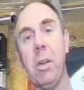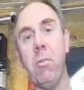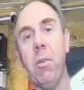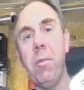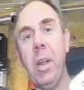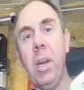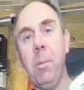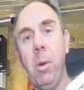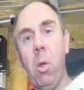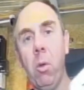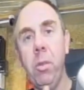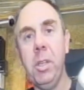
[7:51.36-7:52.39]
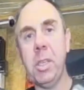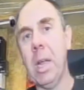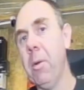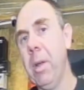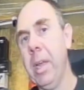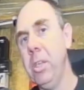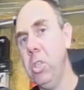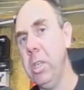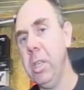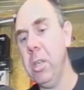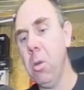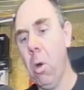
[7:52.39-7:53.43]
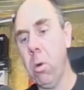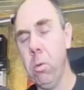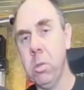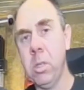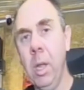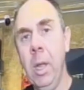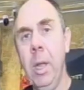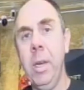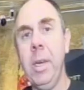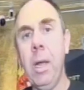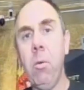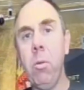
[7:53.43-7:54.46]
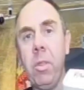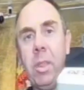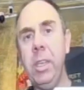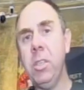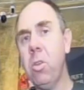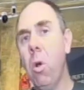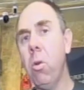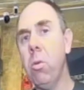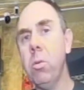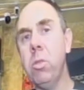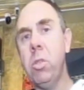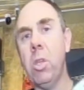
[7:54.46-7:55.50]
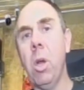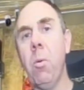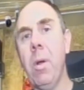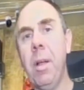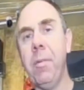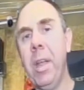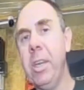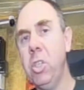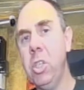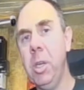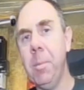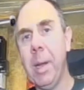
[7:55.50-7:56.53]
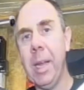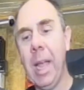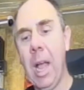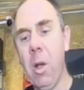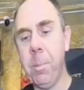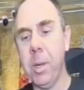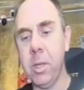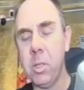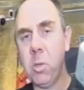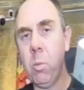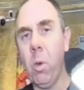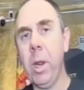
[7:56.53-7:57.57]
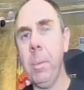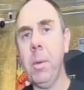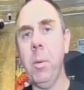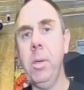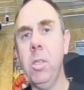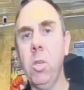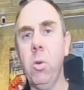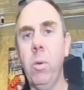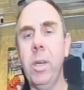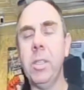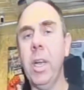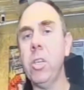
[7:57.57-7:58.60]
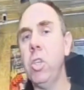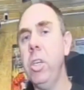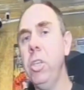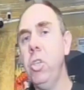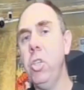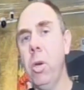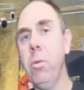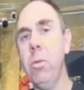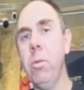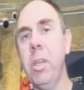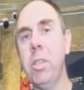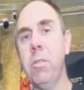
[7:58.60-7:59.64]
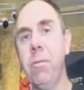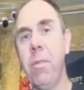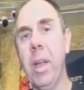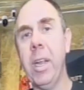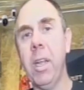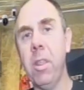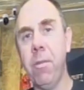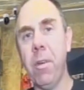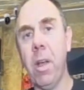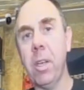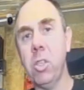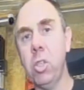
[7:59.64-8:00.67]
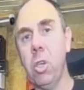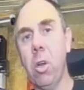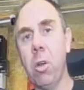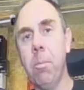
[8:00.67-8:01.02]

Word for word: that are available on the Scout HD goggles. Now, these goggles don't have HDMI output, so what I'm going to do is actually show you this via the Fat Shark